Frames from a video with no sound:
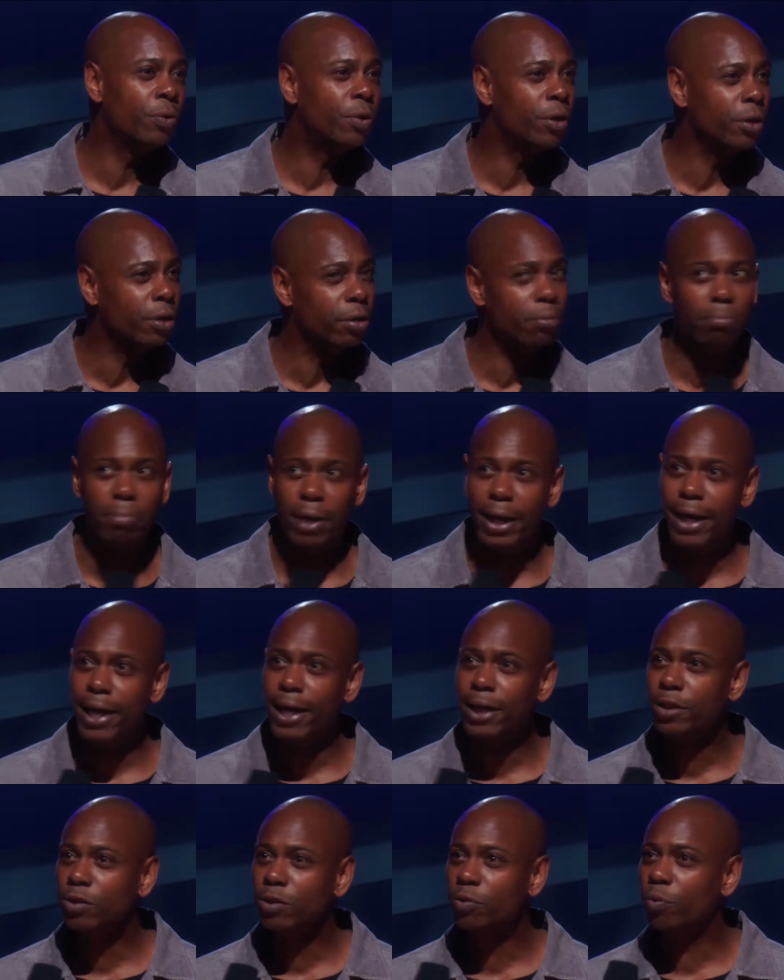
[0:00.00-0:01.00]
you can
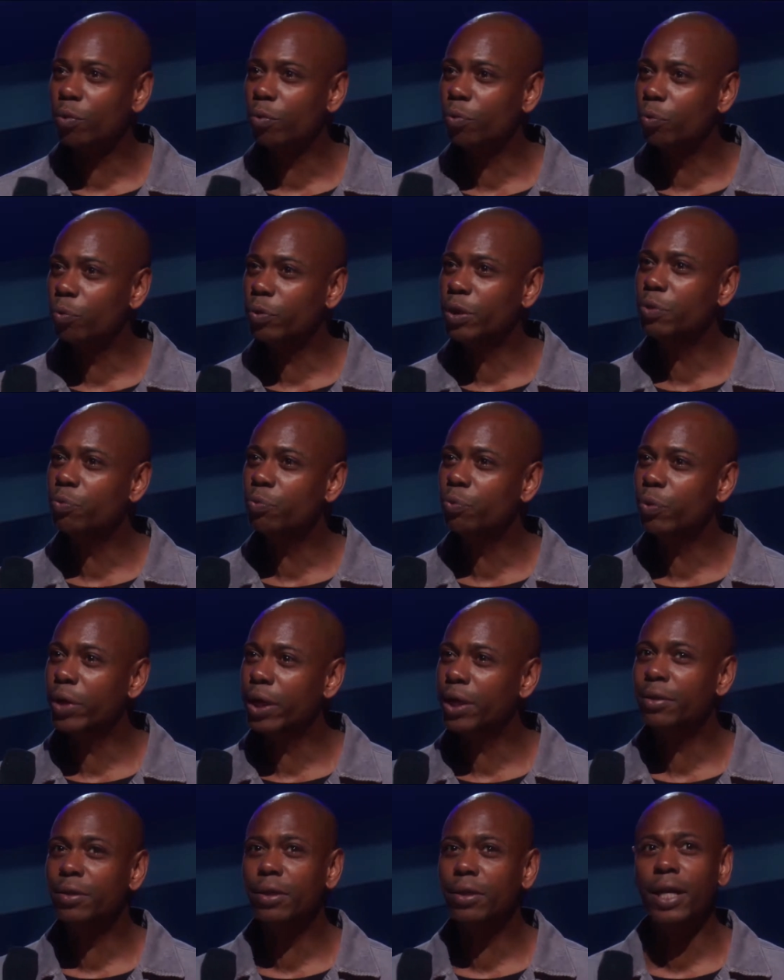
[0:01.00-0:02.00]
imagine when we
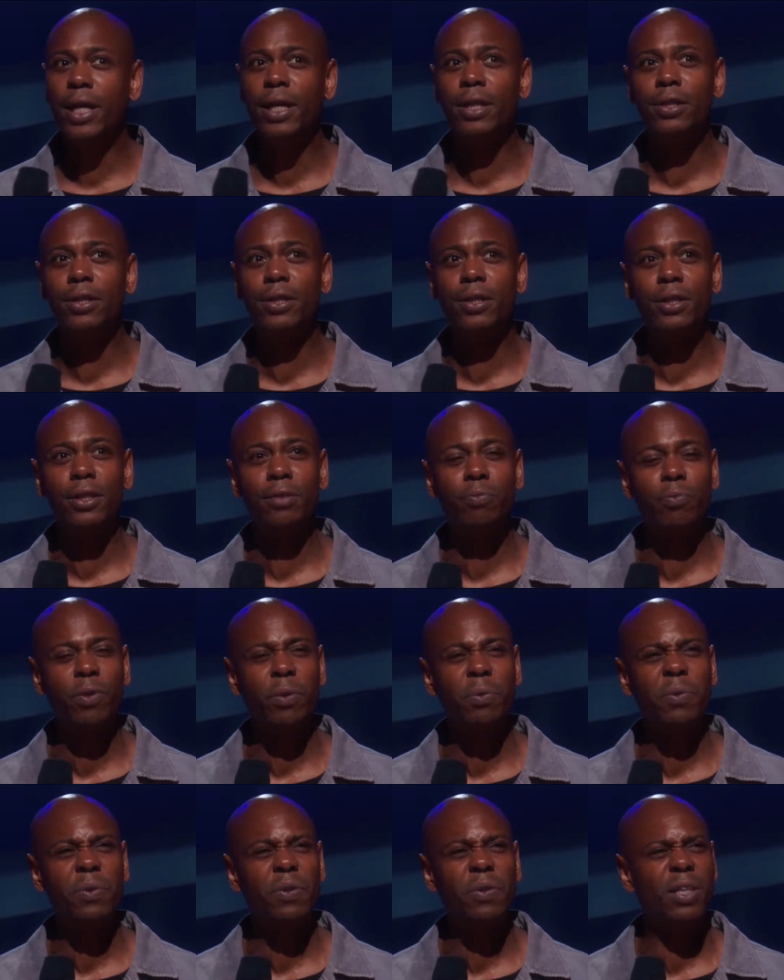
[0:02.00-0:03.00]
read that shit,
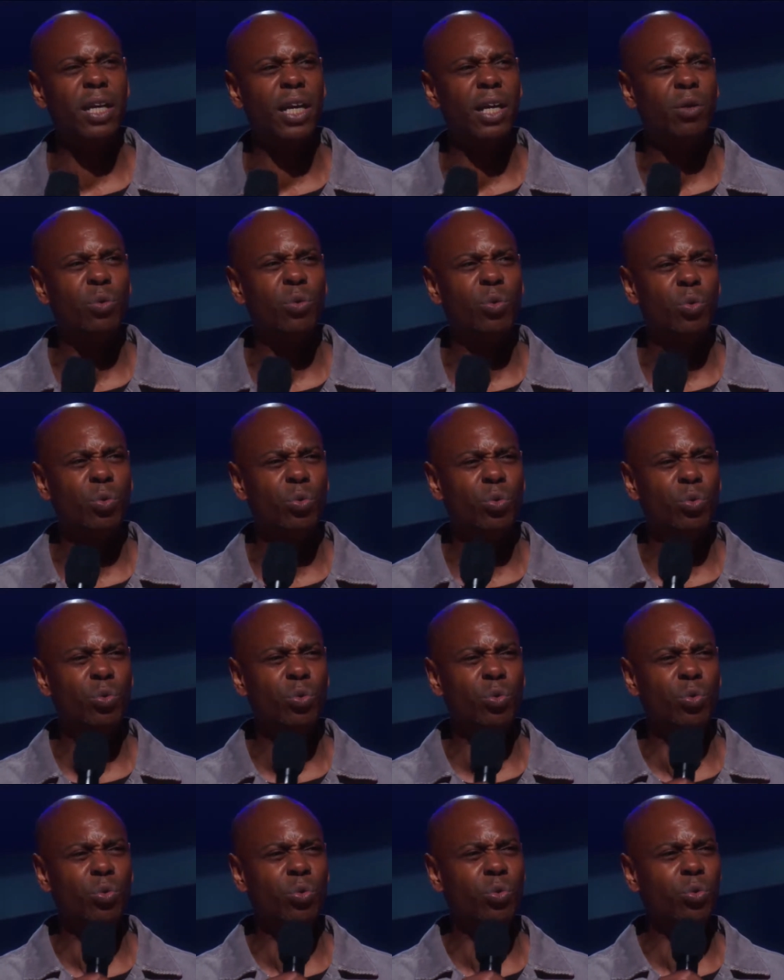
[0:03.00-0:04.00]
we was like,
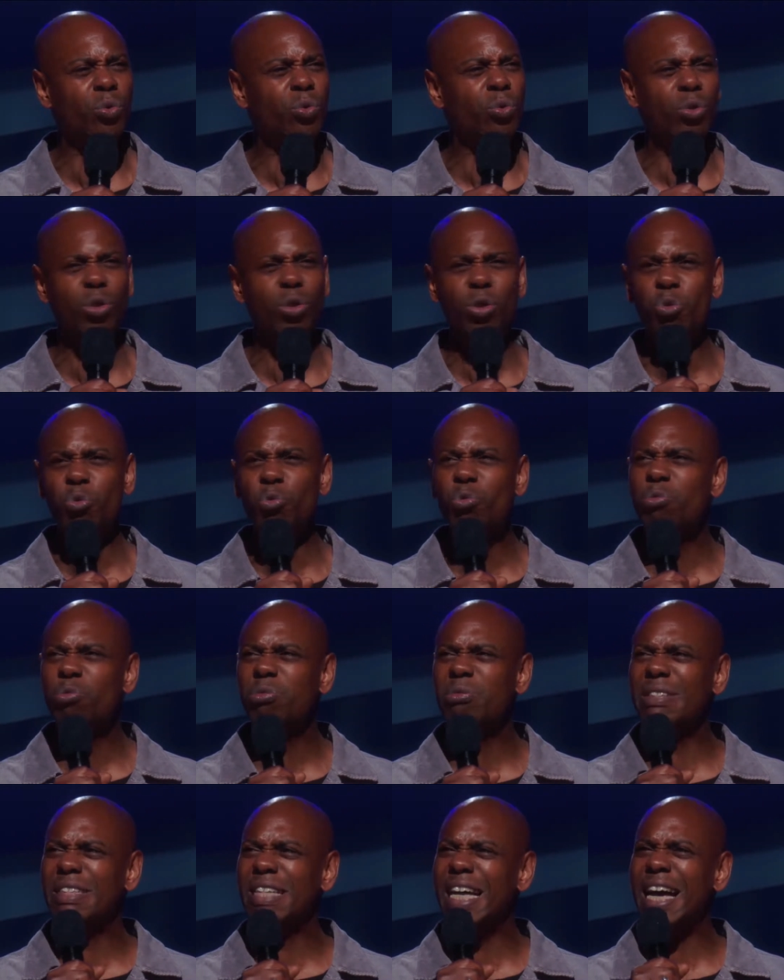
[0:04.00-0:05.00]
ooh, you
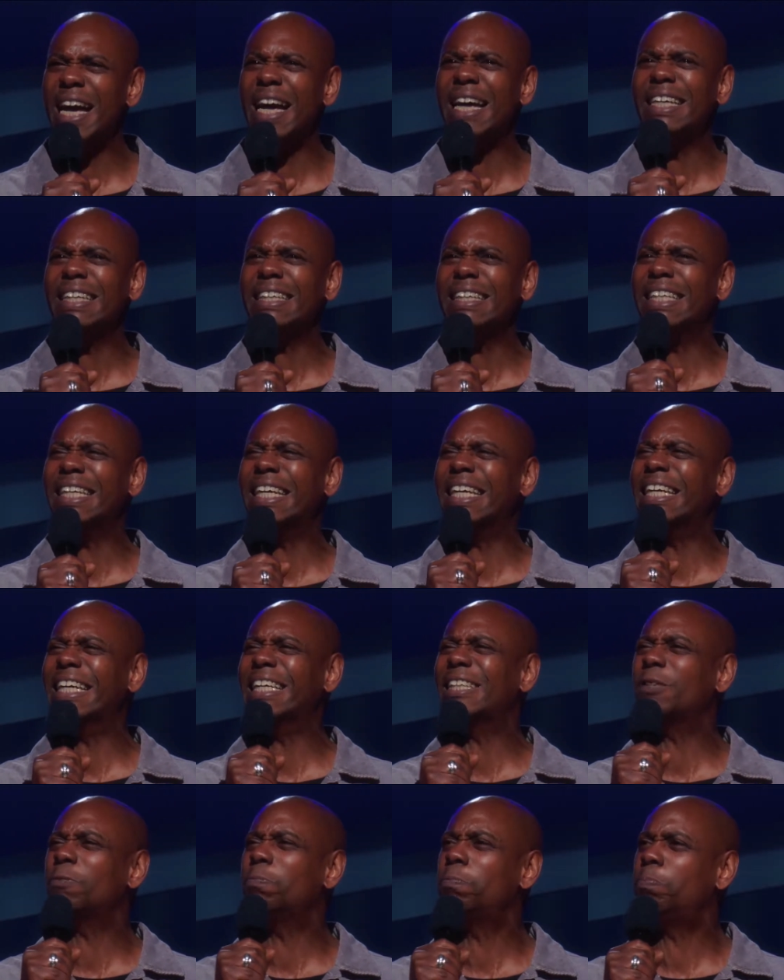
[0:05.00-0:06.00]
lying
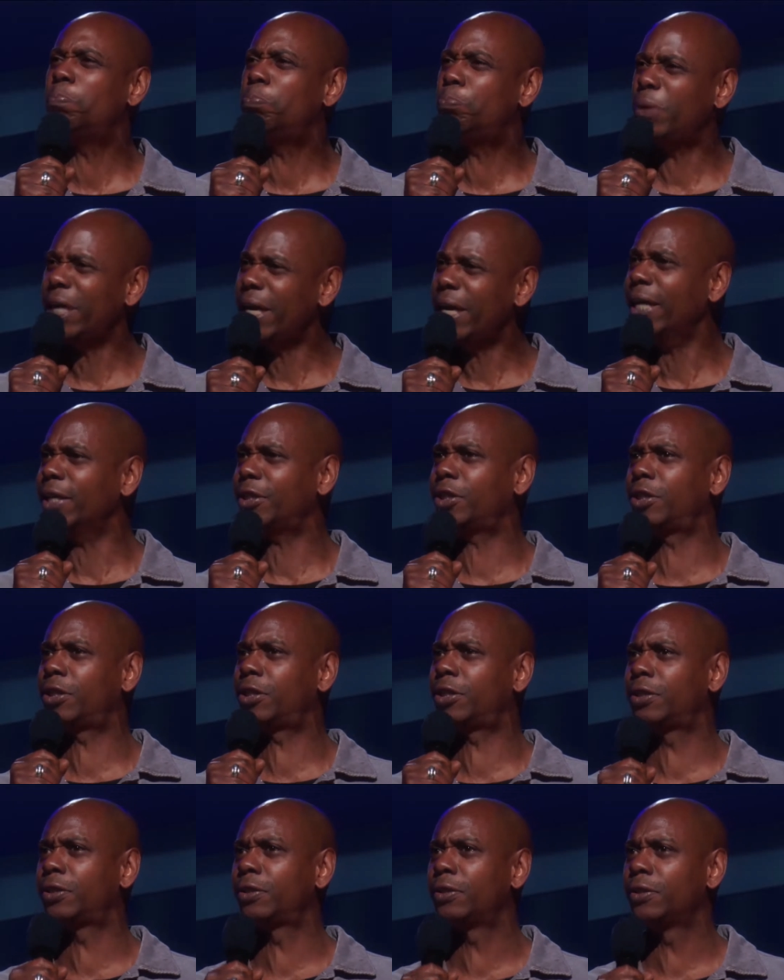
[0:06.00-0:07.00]
ass
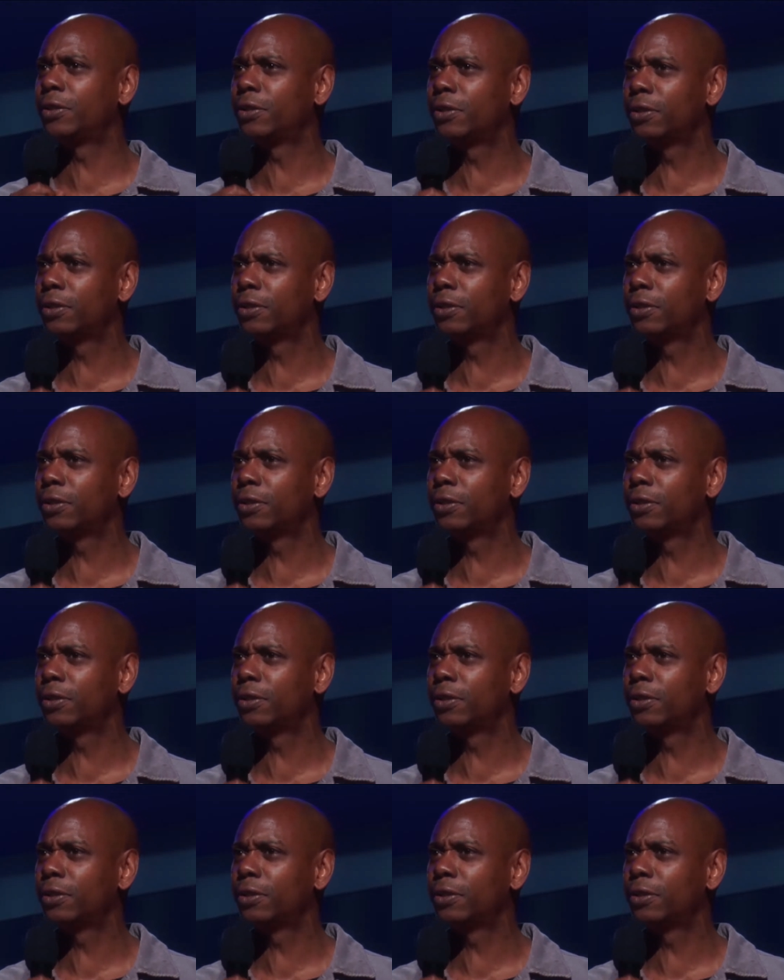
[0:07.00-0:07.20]
bitch.